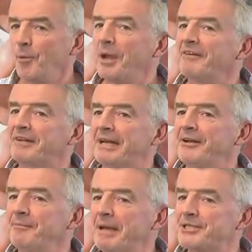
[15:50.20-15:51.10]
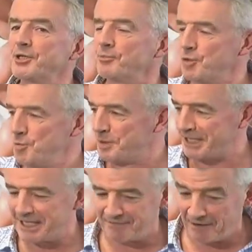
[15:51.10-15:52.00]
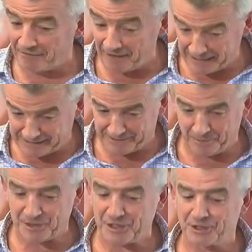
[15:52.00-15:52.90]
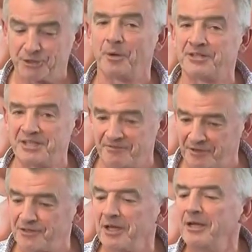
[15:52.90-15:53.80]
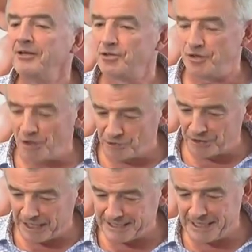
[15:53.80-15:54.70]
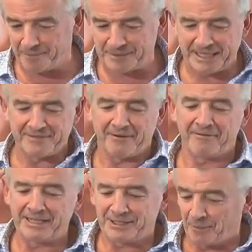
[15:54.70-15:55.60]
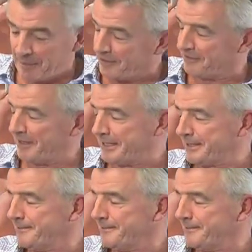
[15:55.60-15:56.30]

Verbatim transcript: we have clearly messed up 2% of our flights, which is somewhat different to the other 98% of our flights that would be unaffected.